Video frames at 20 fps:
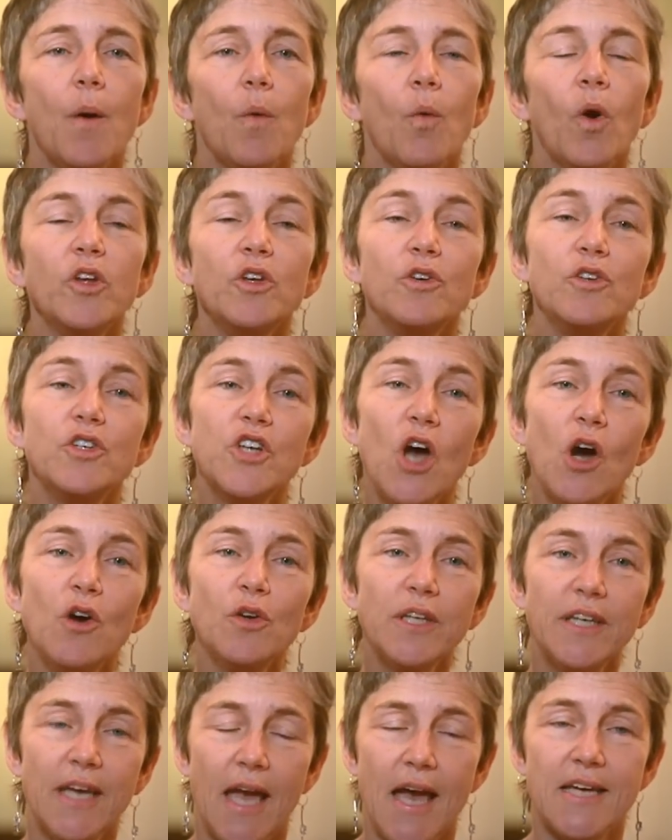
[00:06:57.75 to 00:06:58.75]
What you
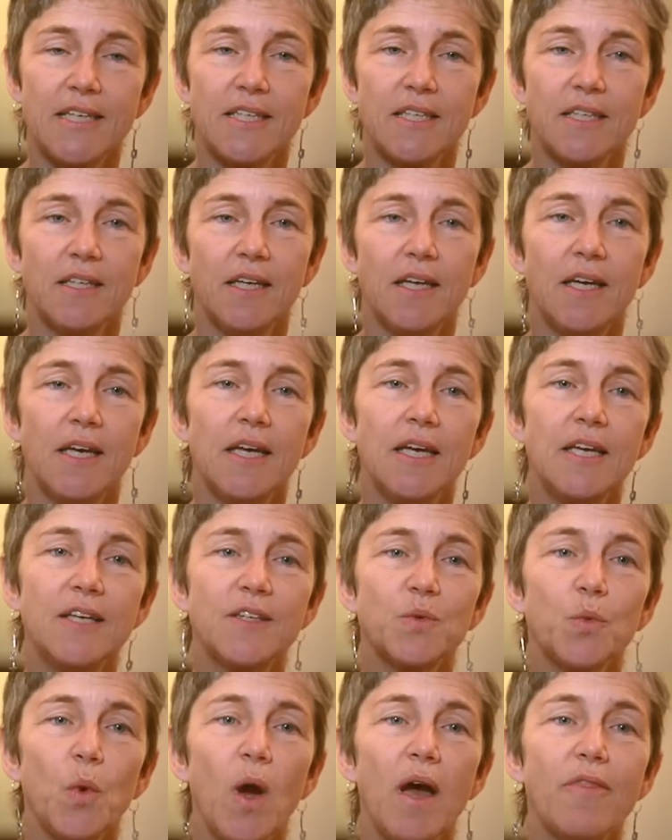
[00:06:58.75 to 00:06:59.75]
don't get
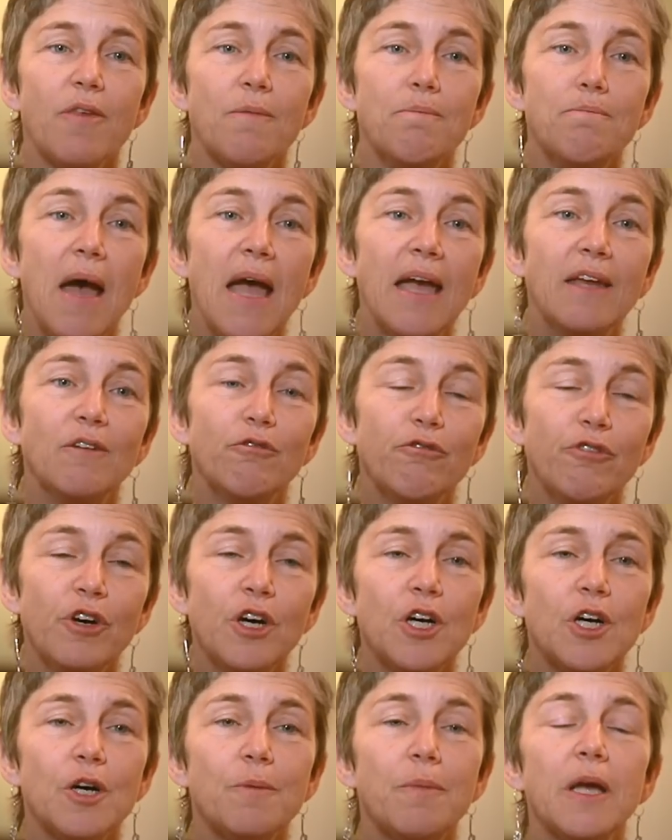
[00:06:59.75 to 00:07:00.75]
is where the main
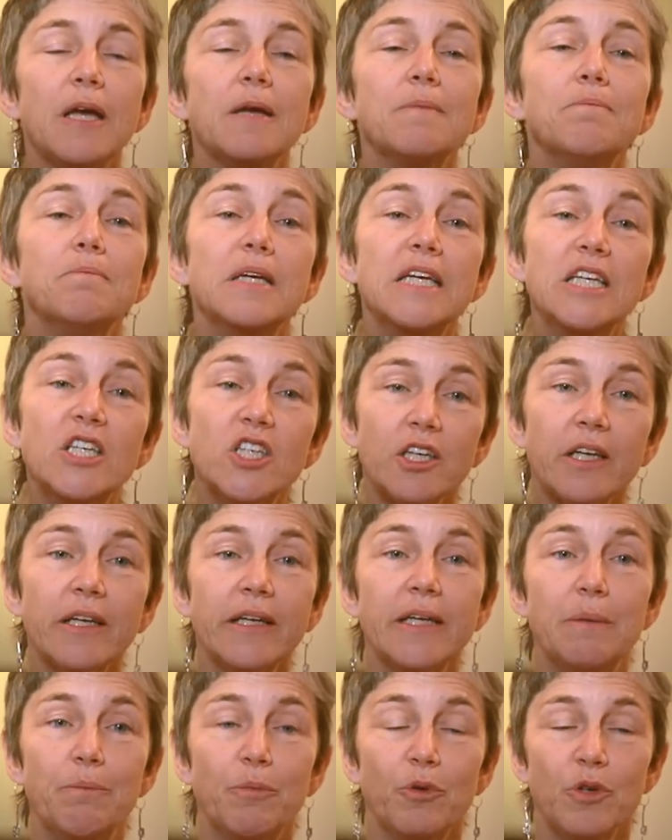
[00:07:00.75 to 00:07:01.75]
verb
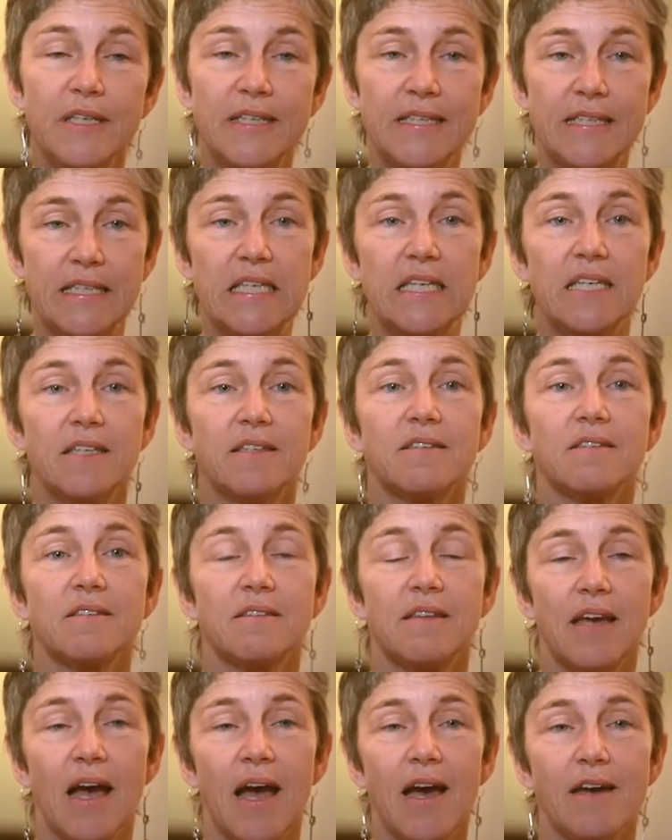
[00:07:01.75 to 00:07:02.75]
immediately precedes
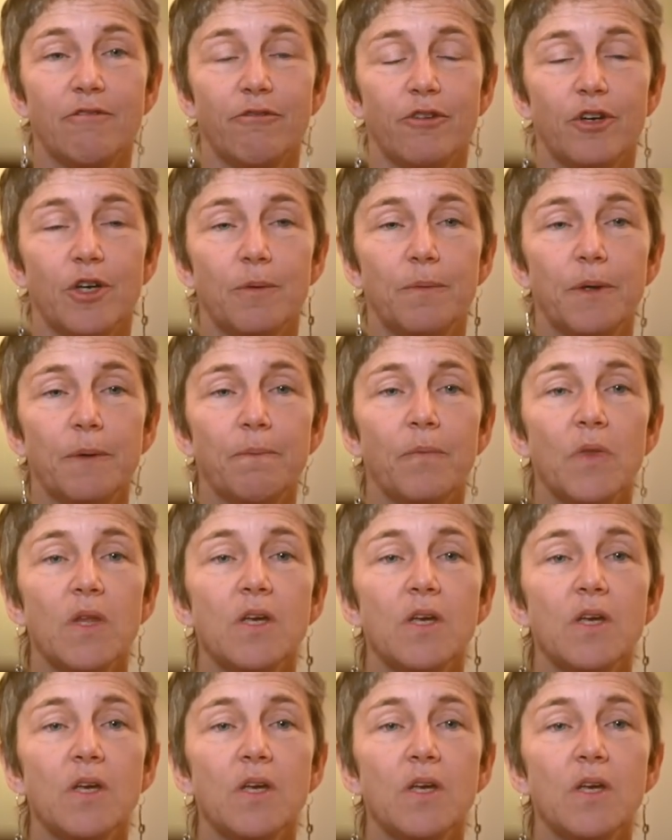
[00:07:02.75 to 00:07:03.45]
the adverb,